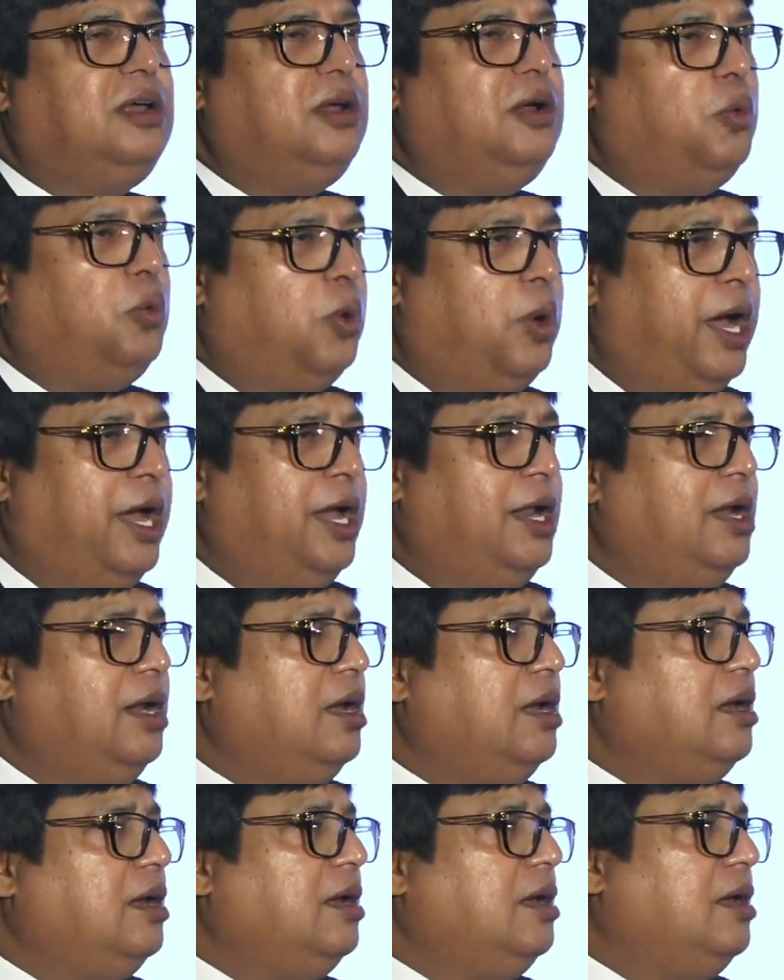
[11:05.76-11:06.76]
while
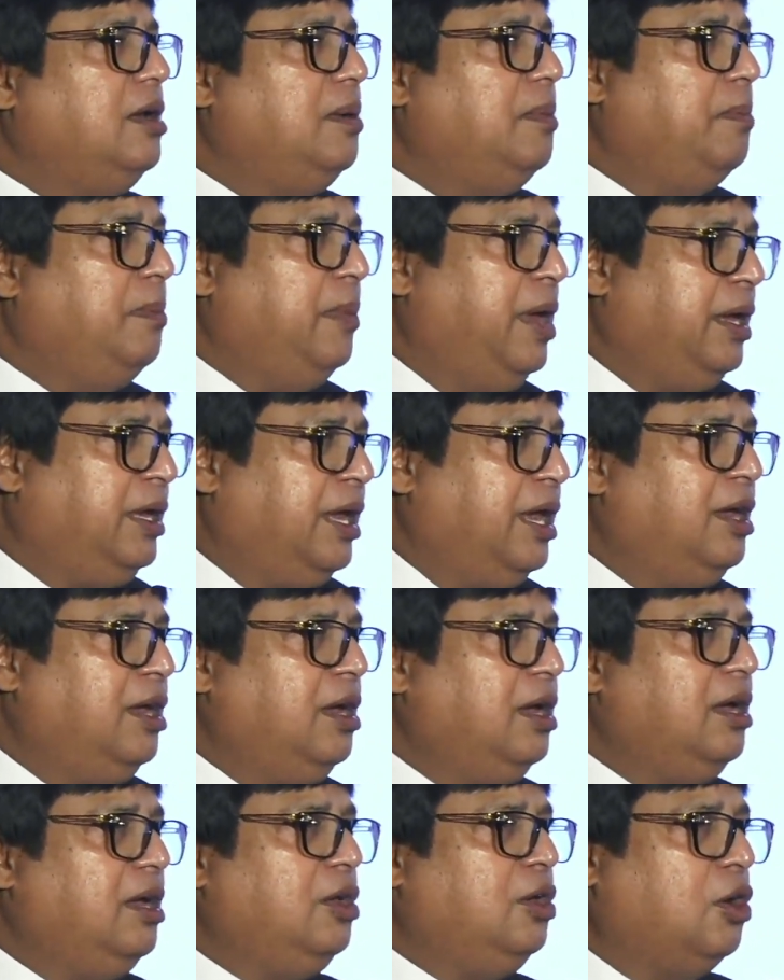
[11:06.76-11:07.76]

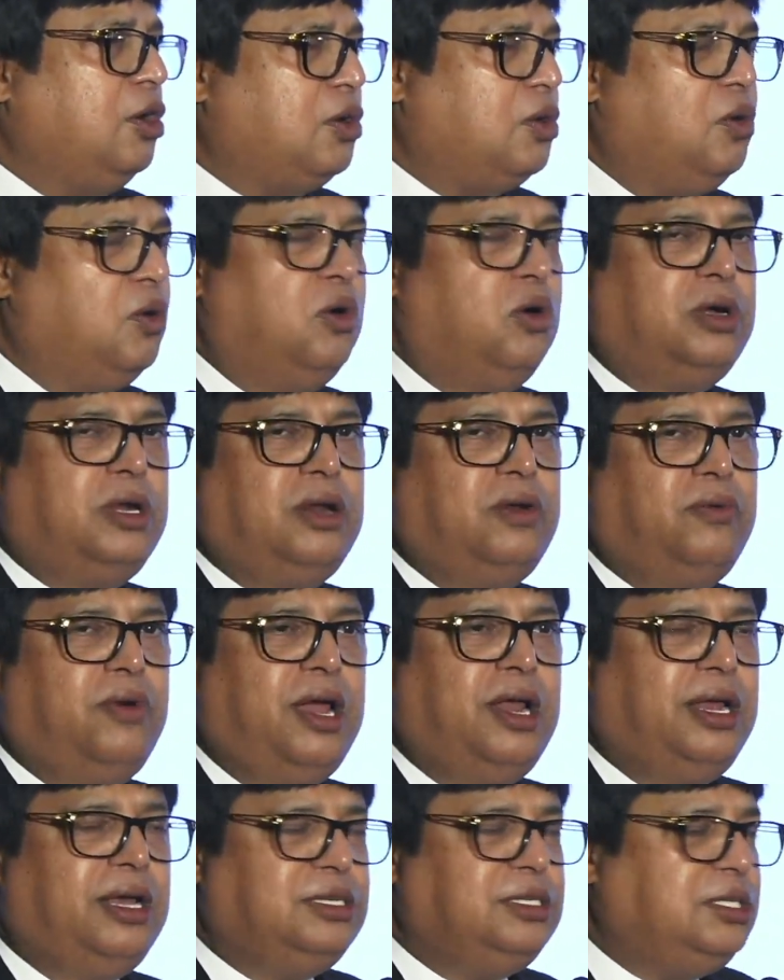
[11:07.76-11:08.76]
making your quote and
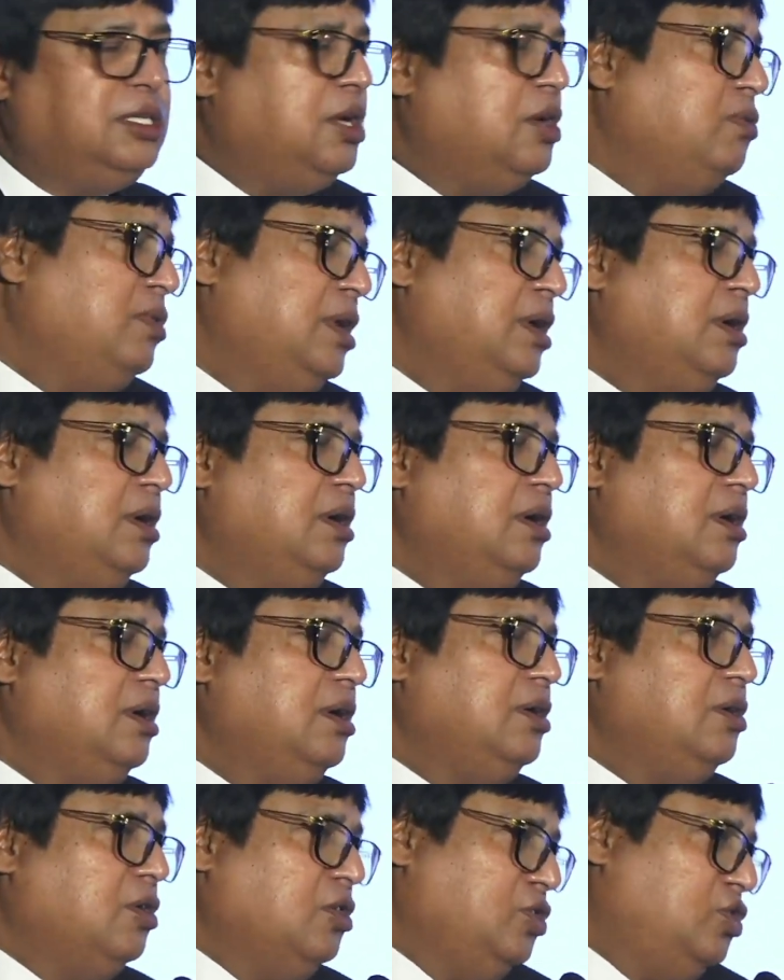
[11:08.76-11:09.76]
while executing
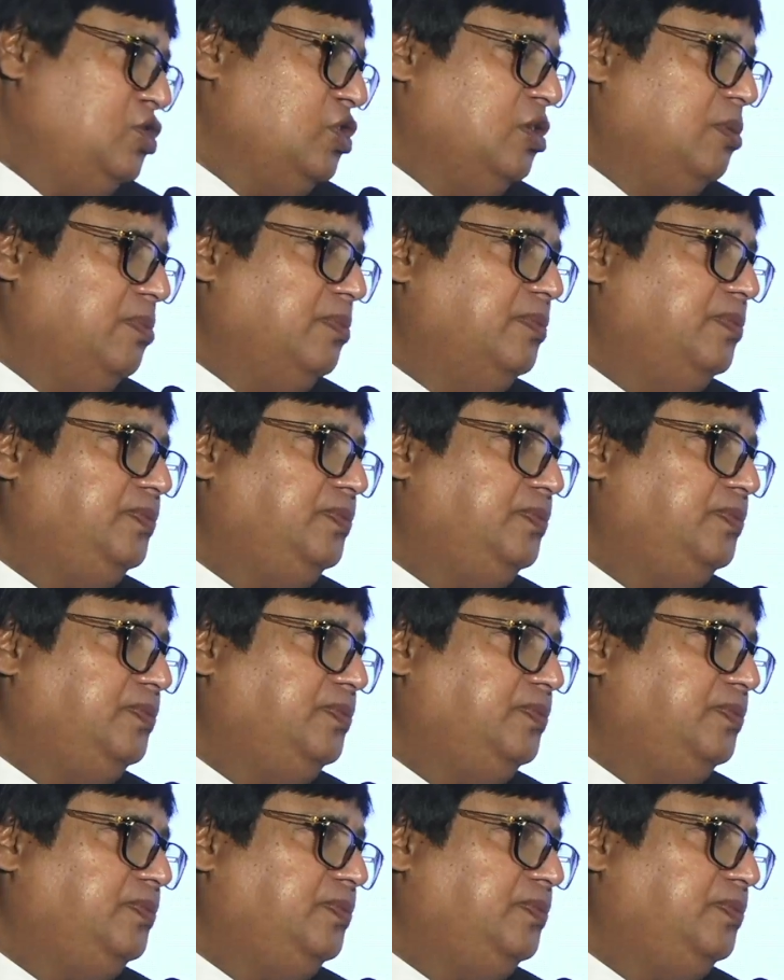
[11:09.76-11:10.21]
your job.